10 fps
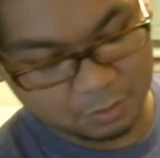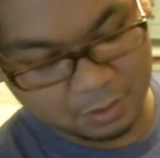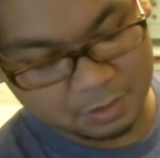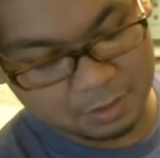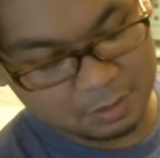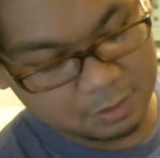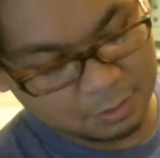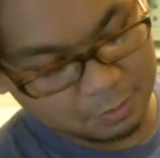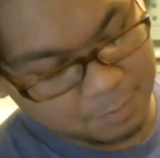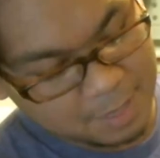there's these
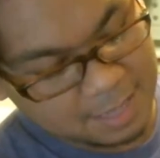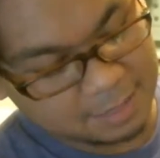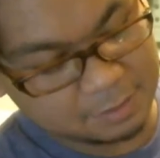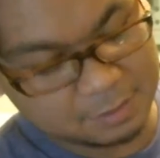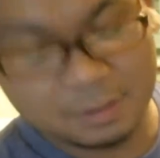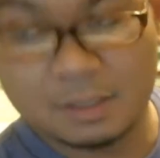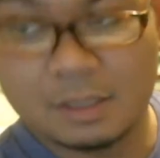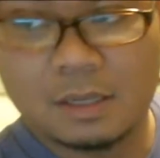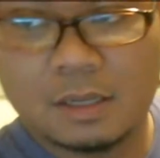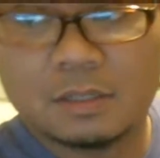little pegs.
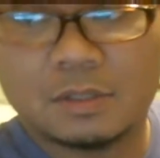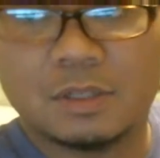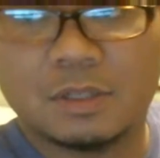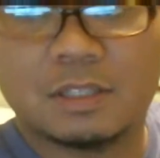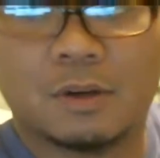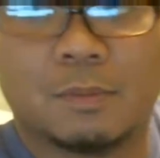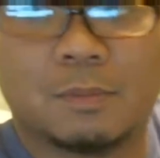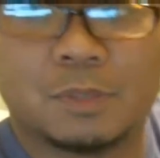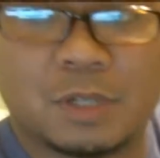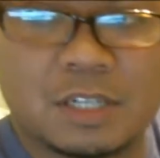So you need to
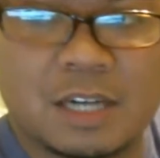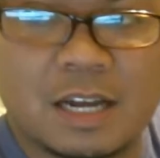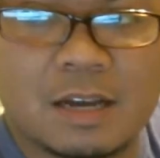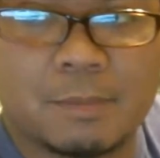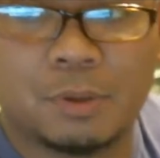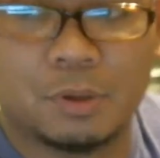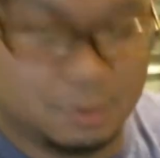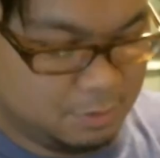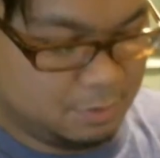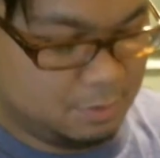stretch it out and pull.
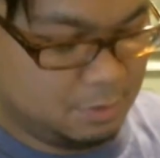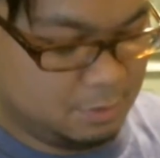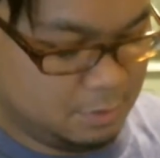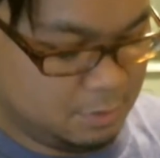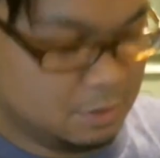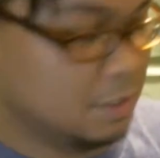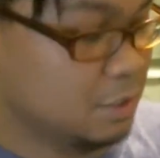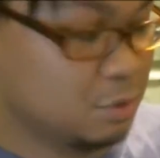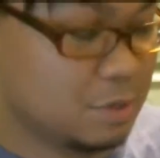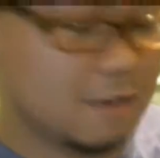So then
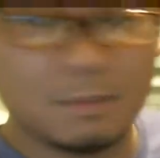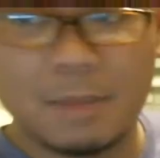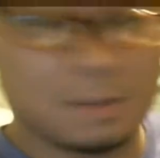you have the back